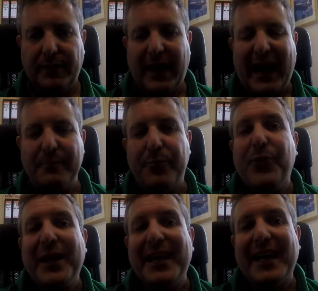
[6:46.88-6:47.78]
I'm
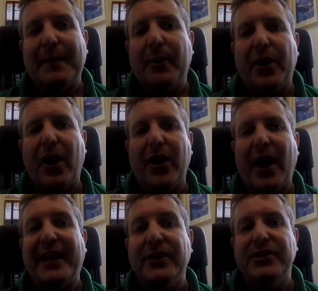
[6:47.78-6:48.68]
thinking about how
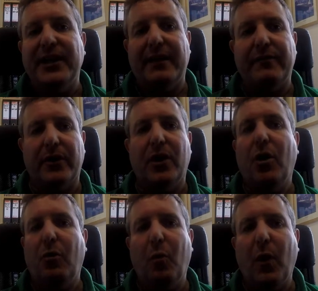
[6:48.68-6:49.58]
I could deliver
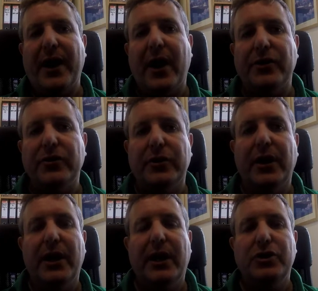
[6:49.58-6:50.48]
100
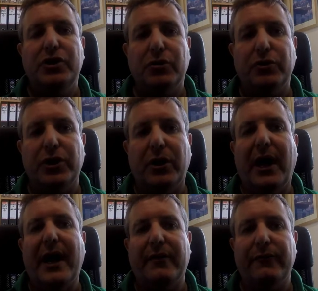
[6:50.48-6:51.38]
social
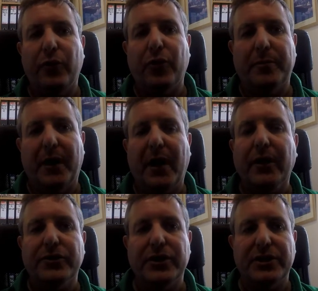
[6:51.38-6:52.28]
and affordable
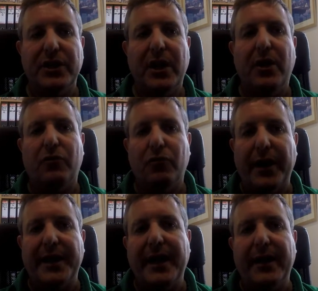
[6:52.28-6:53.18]
houses
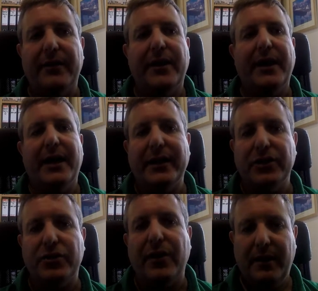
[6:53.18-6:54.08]
right here in
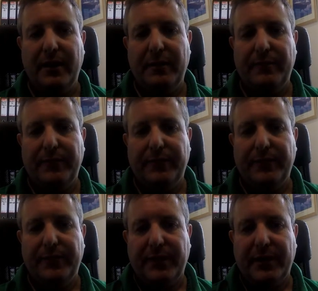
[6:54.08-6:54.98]
Strait.
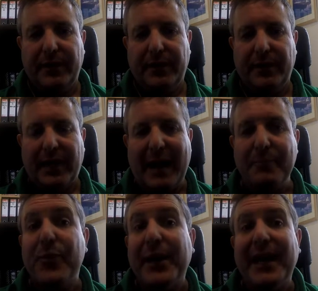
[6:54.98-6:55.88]
I'm
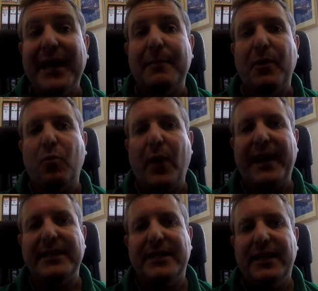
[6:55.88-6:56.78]
thinking about
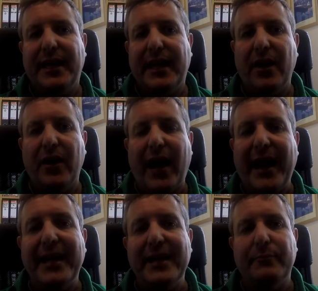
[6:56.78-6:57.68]
ways in how I
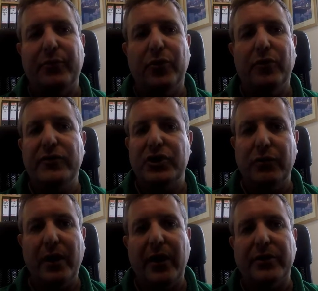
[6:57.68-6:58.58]
can improve
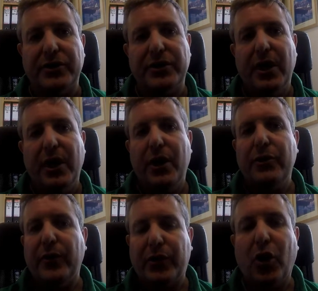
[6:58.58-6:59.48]
Stonehouse
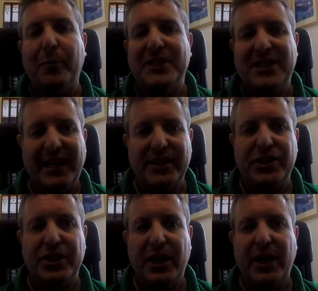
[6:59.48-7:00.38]
through a common
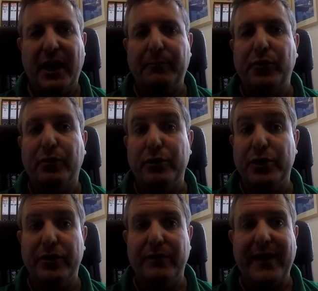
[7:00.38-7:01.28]
sense approach
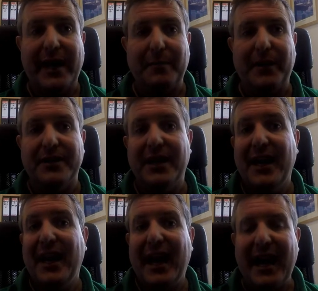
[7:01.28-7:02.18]
to development,
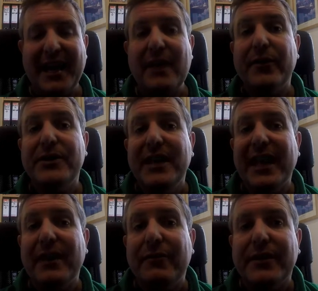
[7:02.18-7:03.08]
and
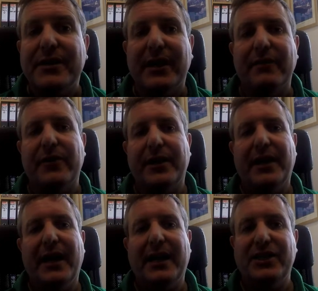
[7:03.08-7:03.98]
even delivering
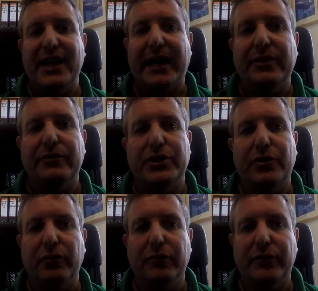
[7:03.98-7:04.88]
a secondary school for